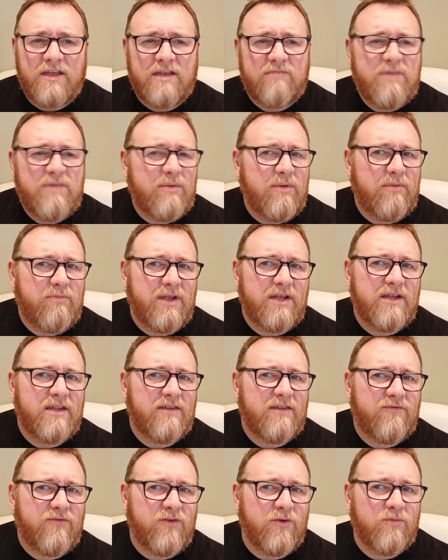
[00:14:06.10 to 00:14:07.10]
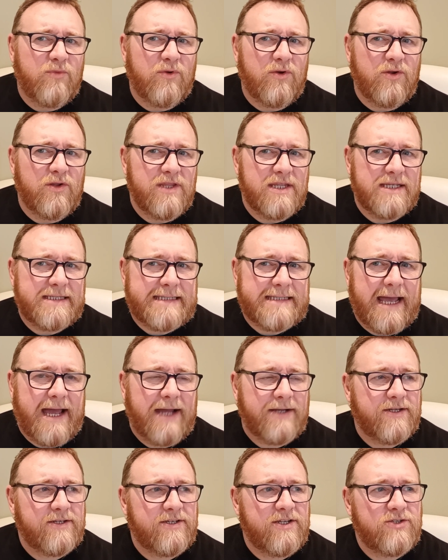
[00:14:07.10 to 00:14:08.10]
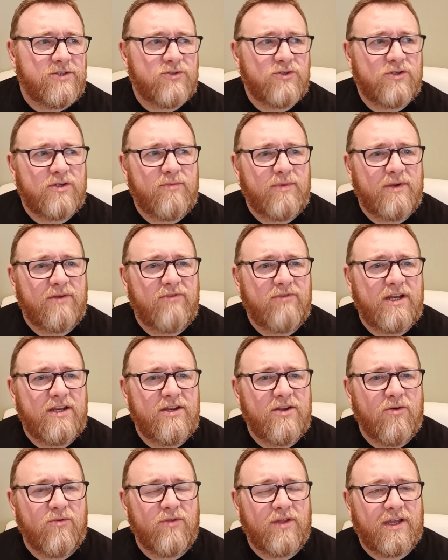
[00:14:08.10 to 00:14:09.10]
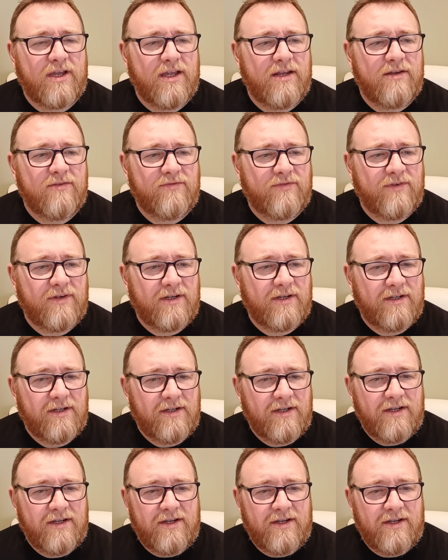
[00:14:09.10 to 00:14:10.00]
you'd maybe been at the football on the Saturday, so you'd be reading all the kind of